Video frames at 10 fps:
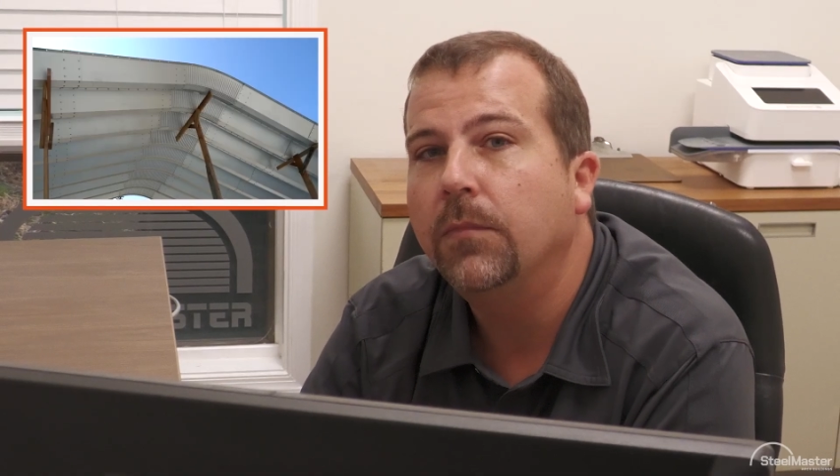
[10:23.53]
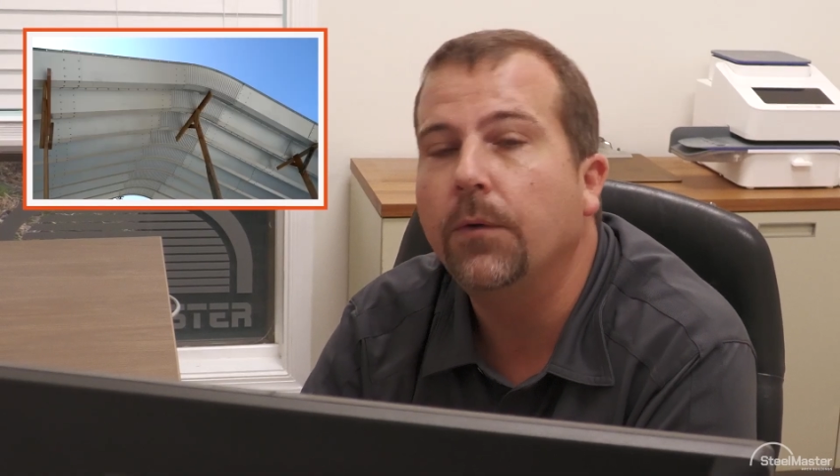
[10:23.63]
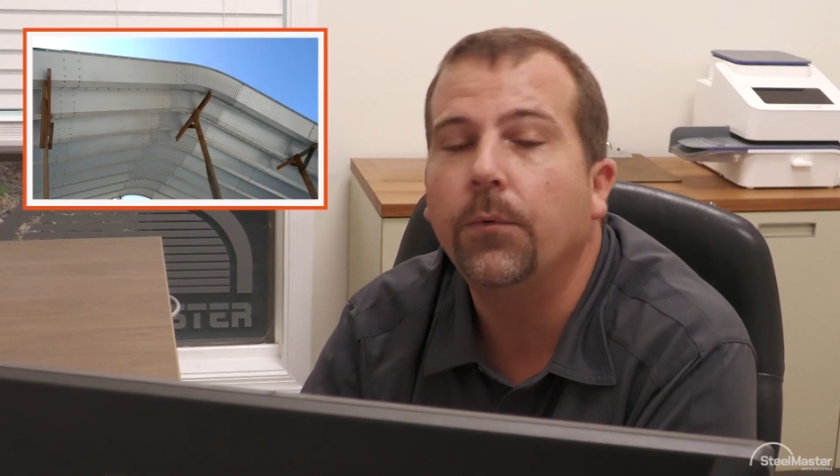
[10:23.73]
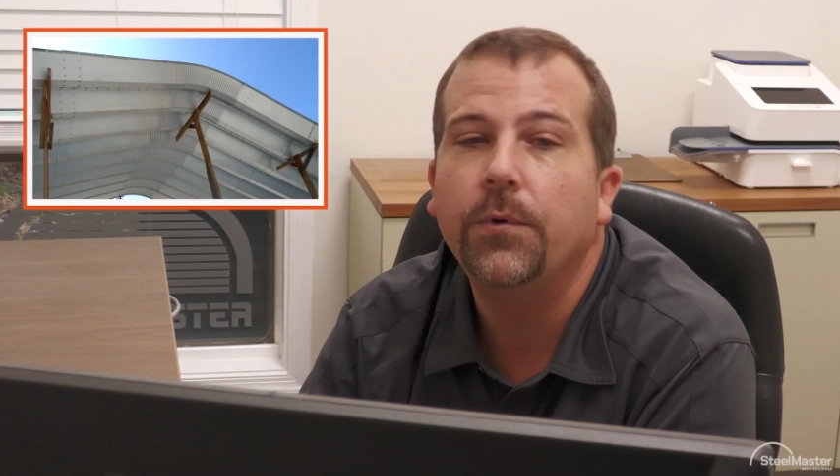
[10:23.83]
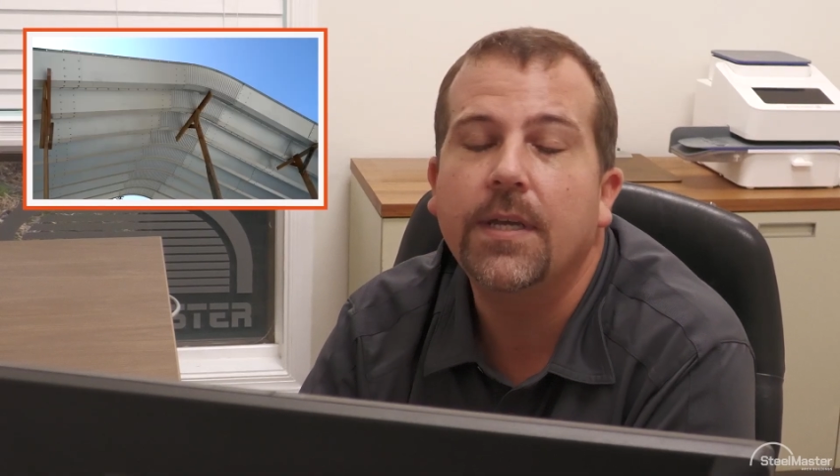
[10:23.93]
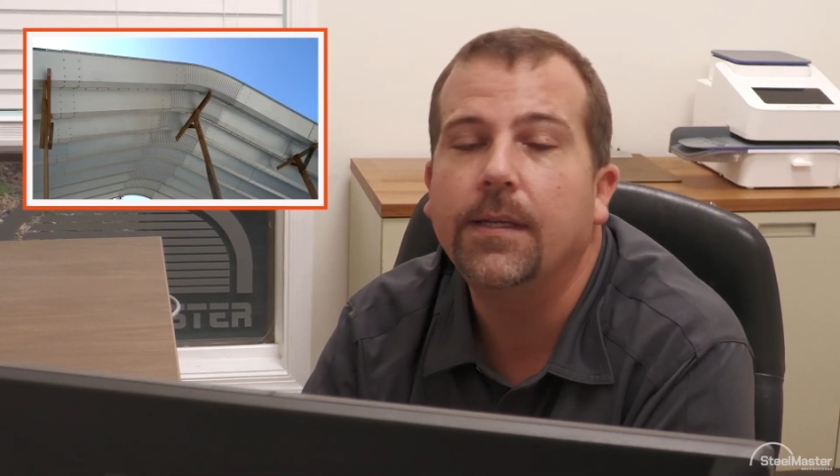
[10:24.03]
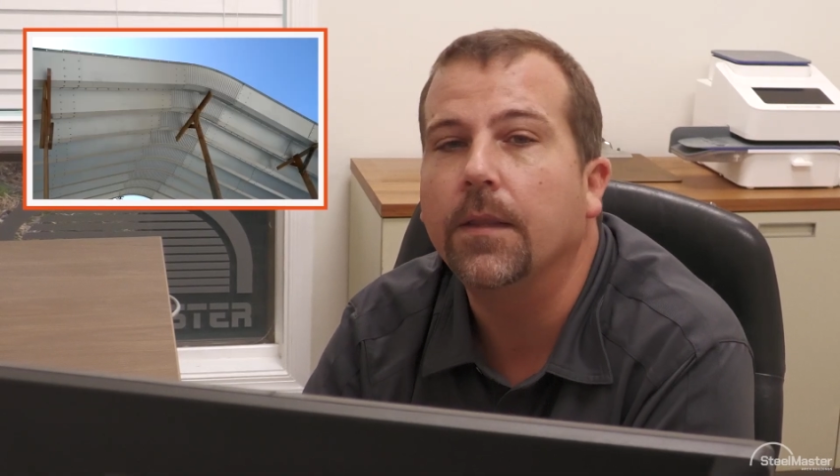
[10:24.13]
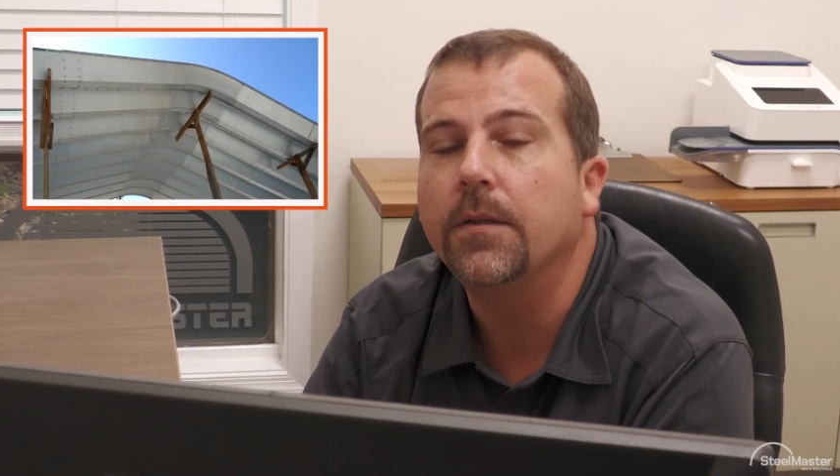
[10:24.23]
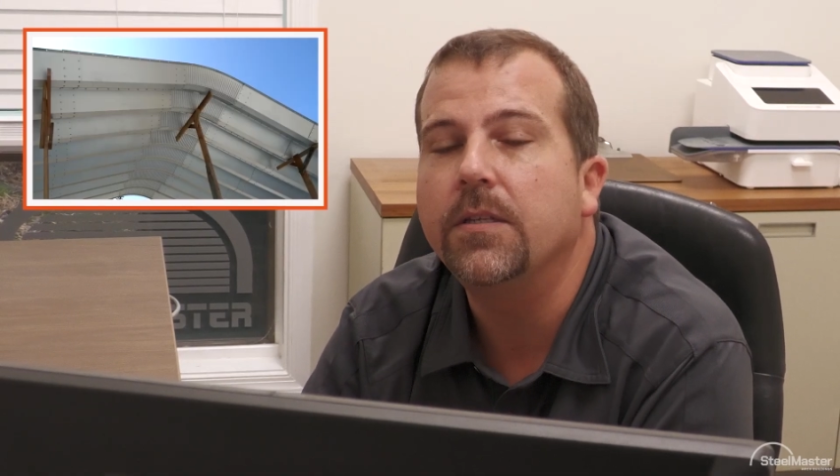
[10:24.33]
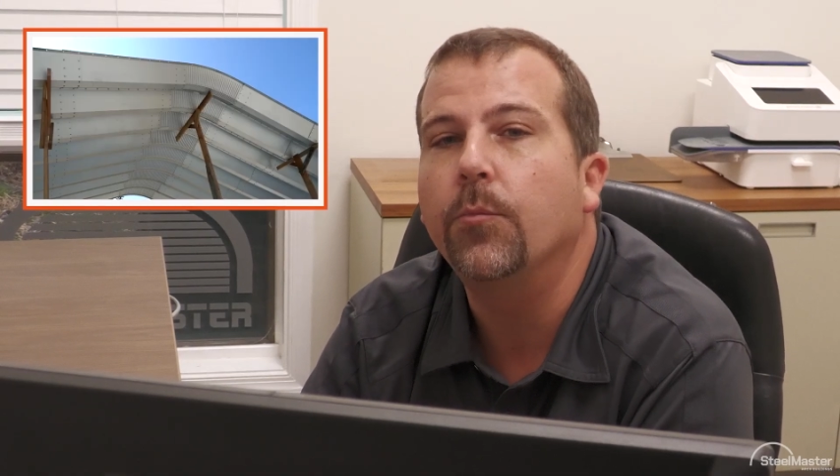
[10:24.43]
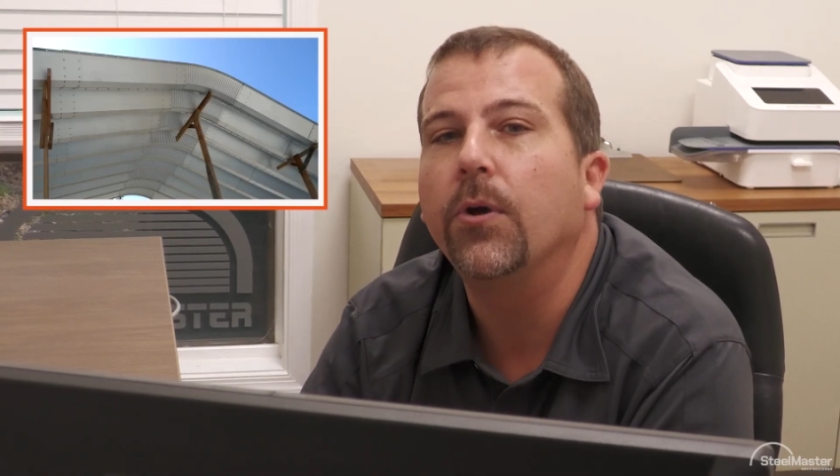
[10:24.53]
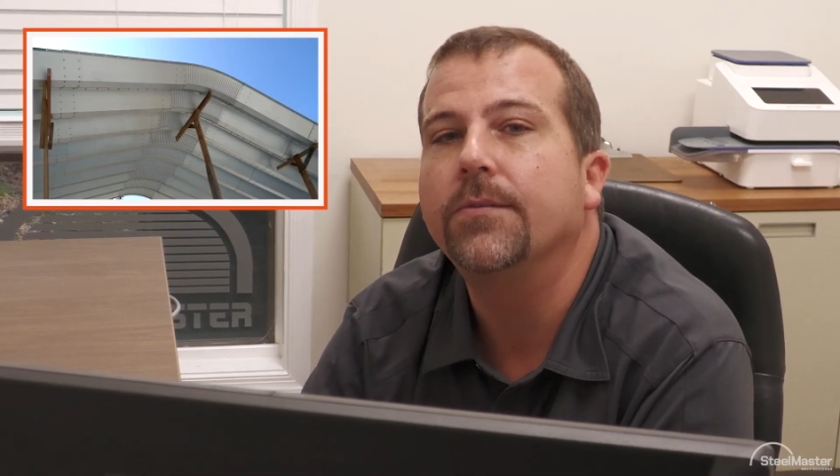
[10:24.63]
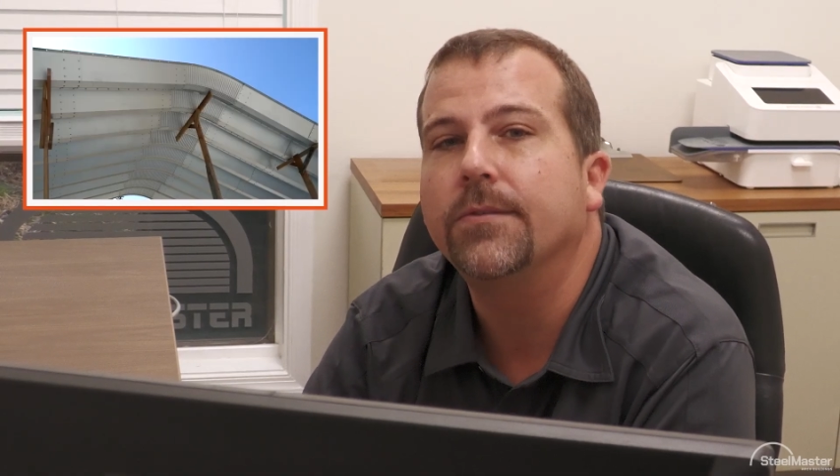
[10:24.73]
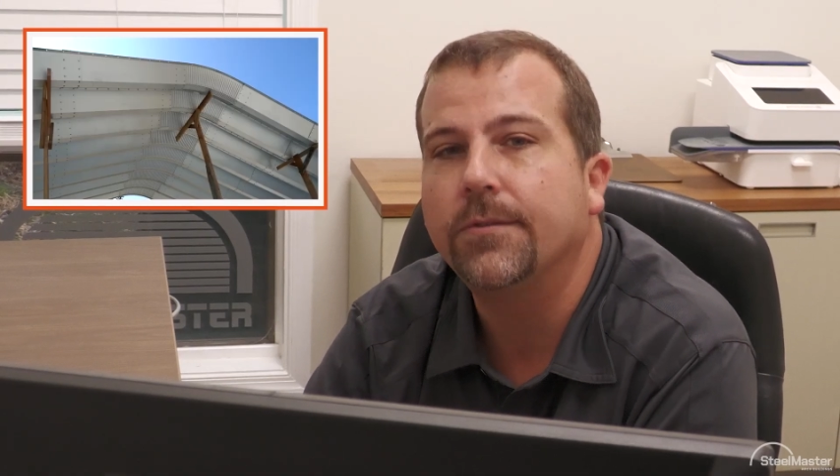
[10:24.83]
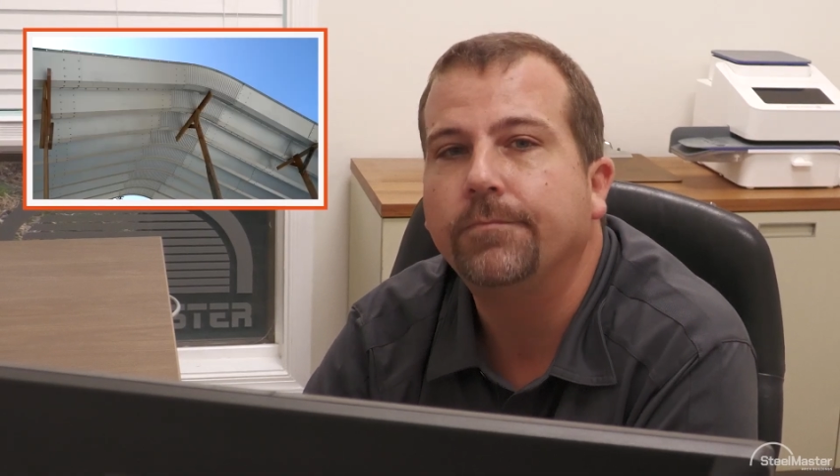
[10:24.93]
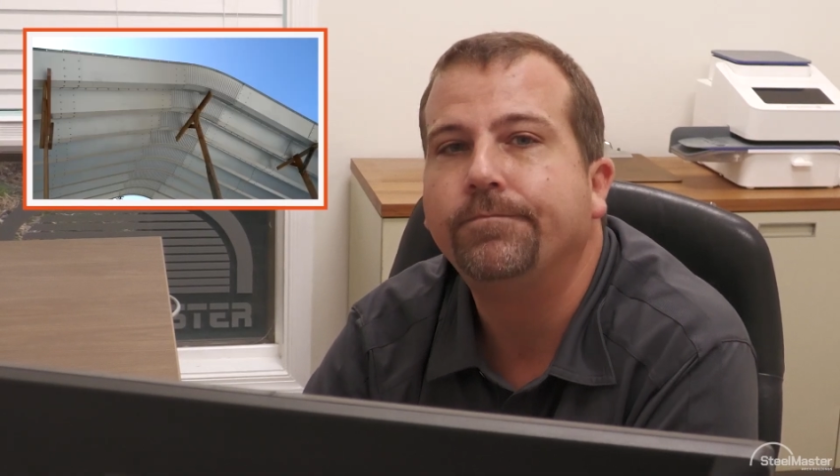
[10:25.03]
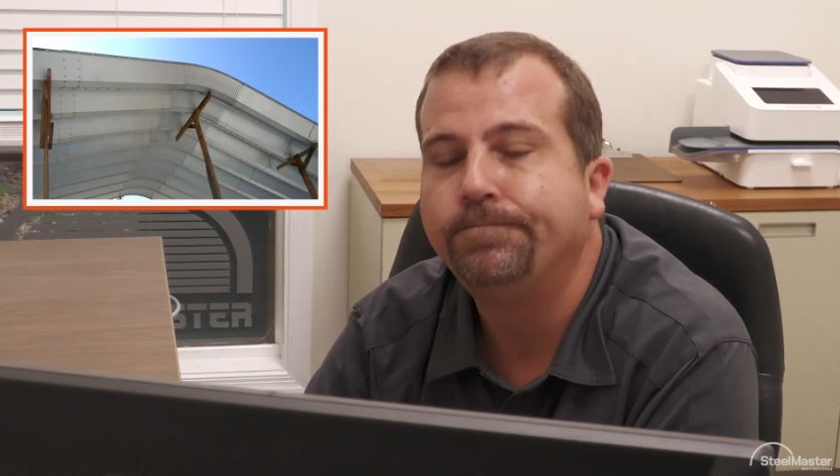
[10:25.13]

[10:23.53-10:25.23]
then we take down the T-braces.